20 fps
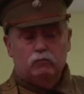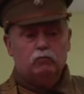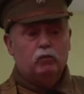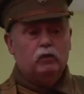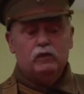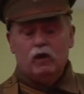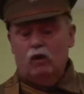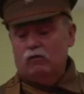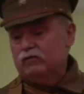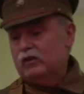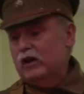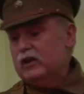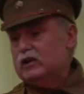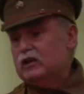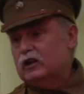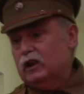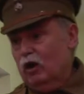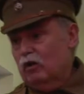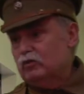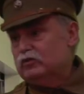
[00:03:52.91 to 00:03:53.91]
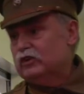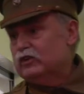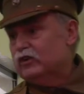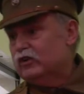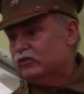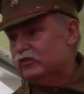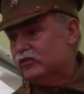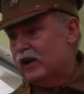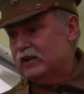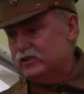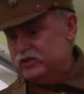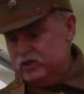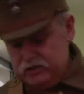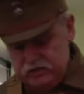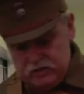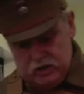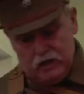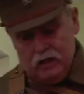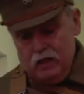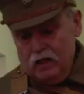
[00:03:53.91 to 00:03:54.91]
we got very close in the
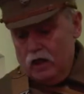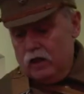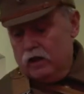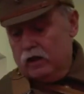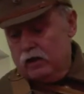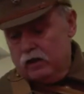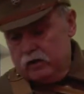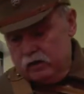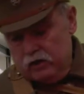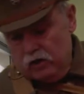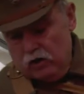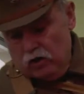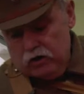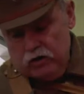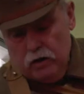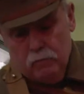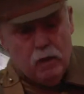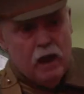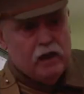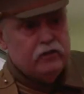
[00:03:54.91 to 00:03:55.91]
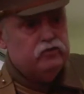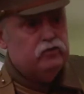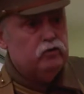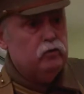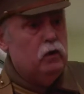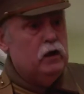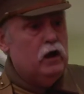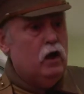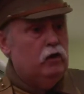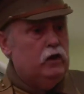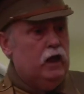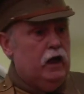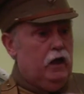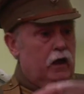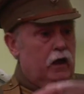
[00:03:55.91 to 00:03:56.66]
trenches, you've got your mate to wee on it,